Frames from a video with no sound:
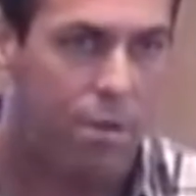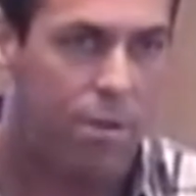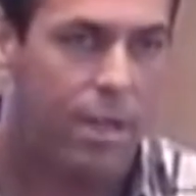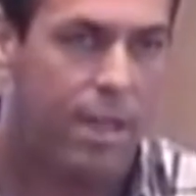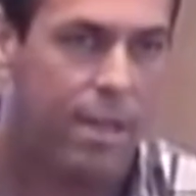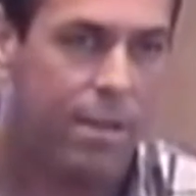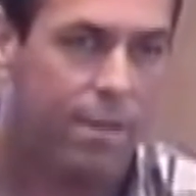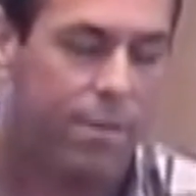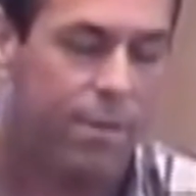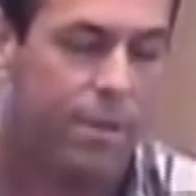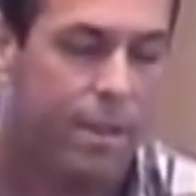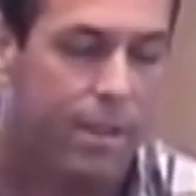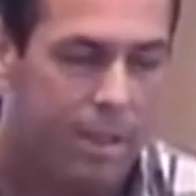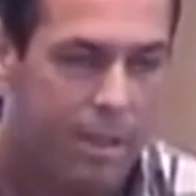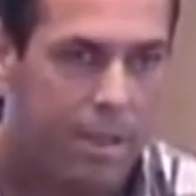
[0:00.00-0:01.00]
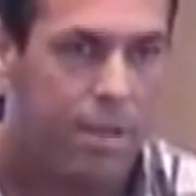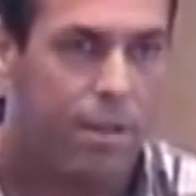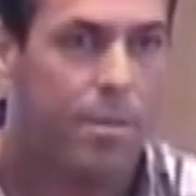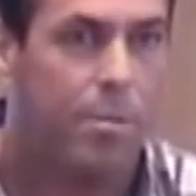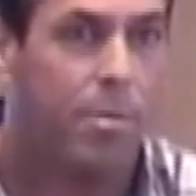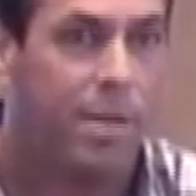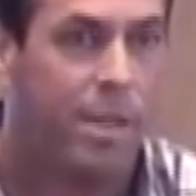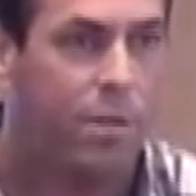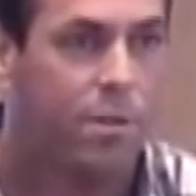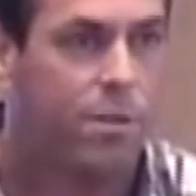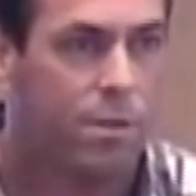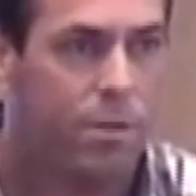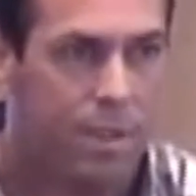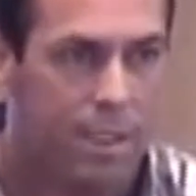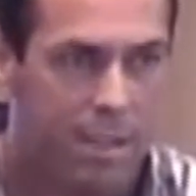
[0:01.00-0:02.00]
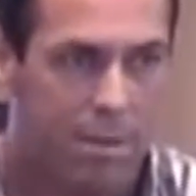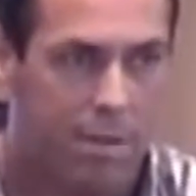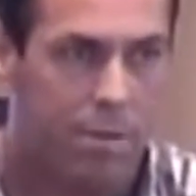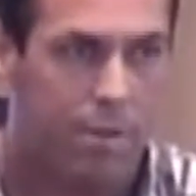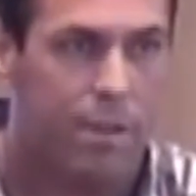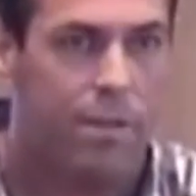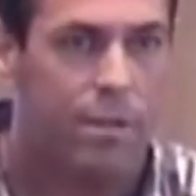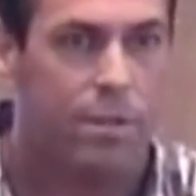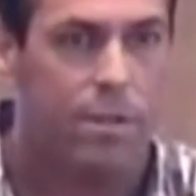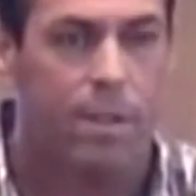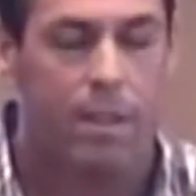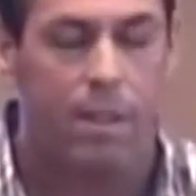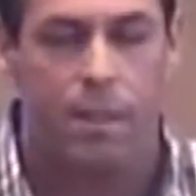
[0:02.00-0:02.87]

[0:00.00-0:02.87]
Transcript: thought of, I'm going to be out soon, I can do this.